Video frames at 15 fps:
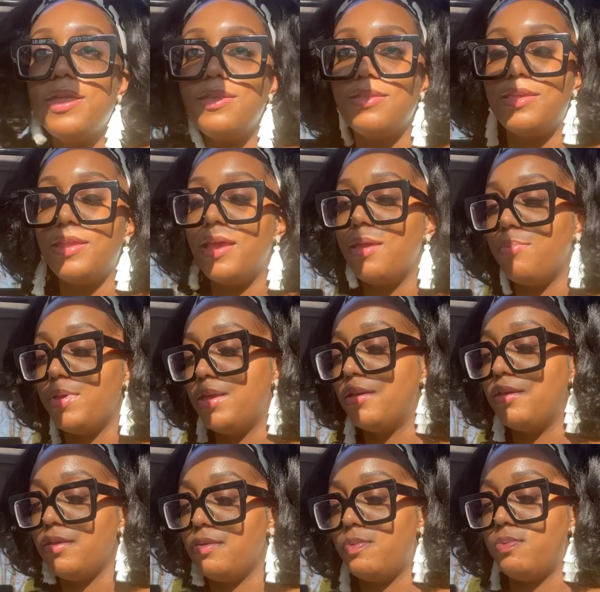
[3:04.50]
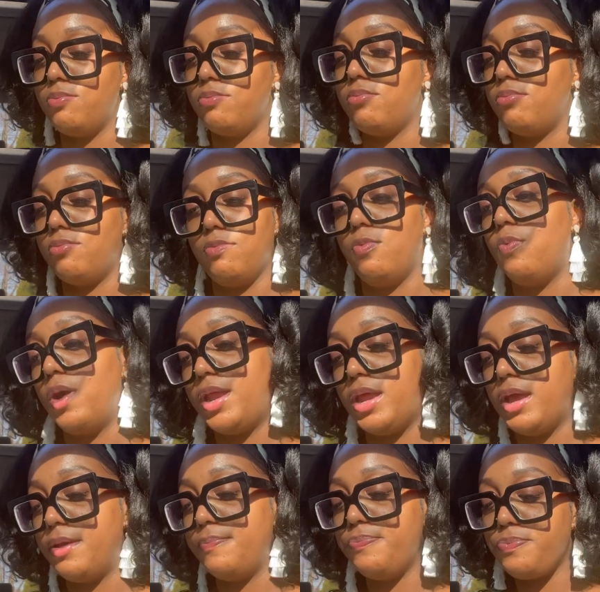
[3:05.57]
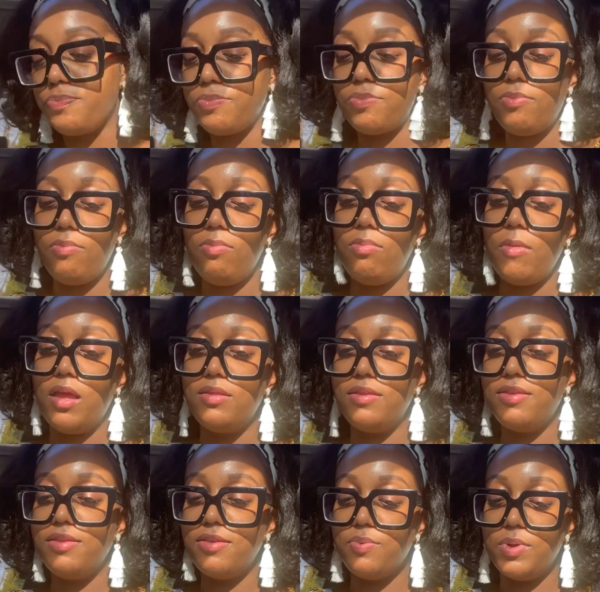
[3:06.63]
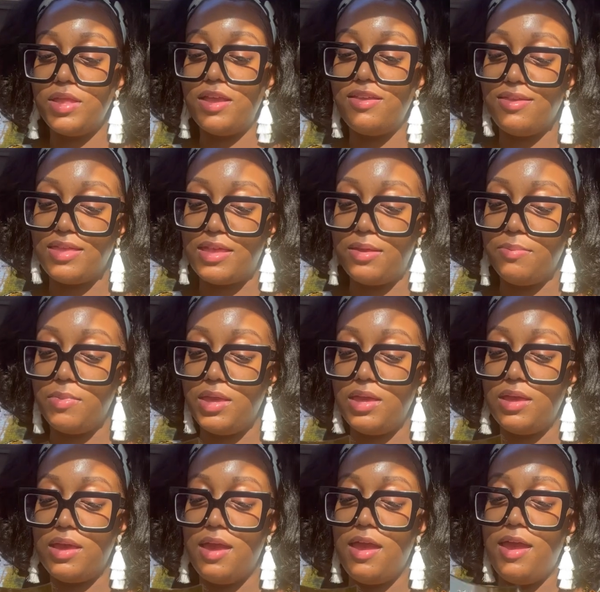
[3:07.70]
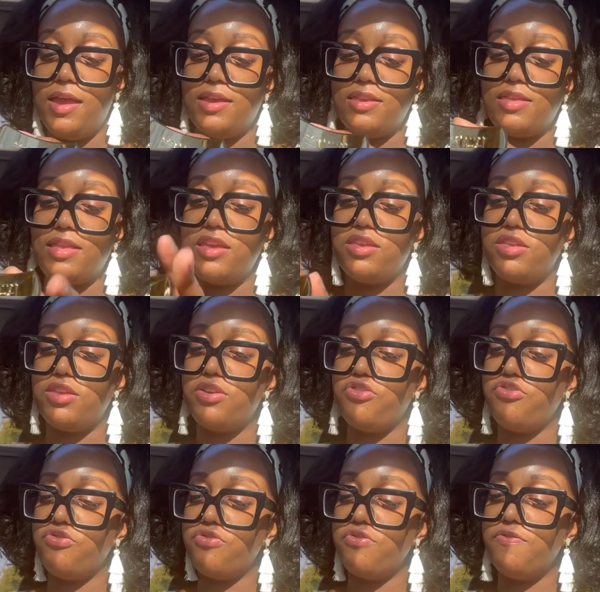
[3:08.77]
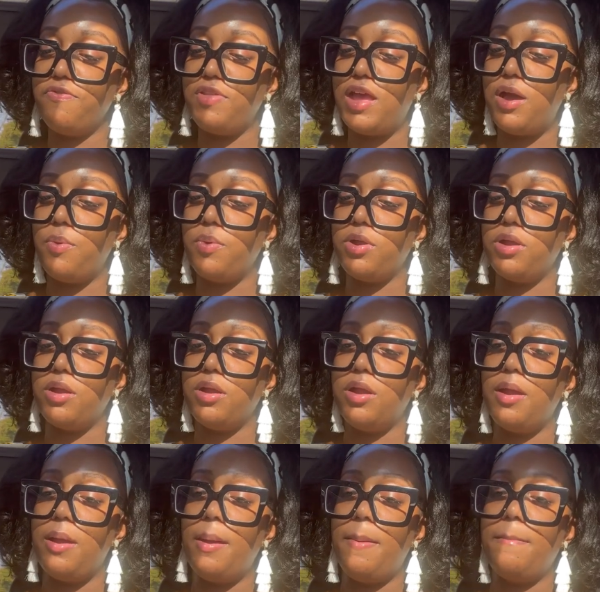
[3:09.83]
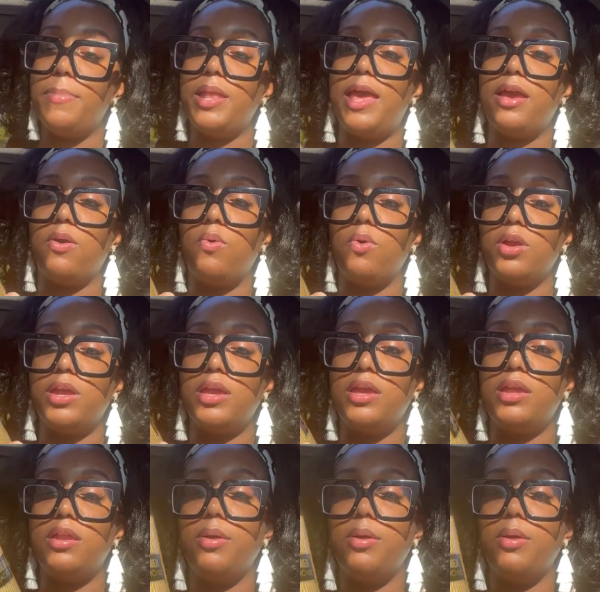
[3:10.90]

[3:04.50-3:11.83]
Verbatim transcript: into that because why not? This is what they sent me. It says True Flower Black Orchid